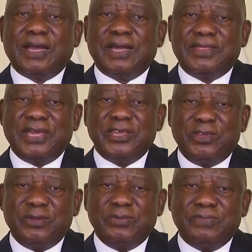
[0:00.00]
I
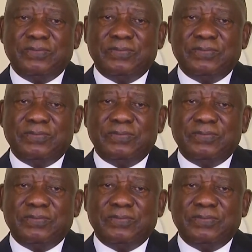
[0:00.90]
thank you.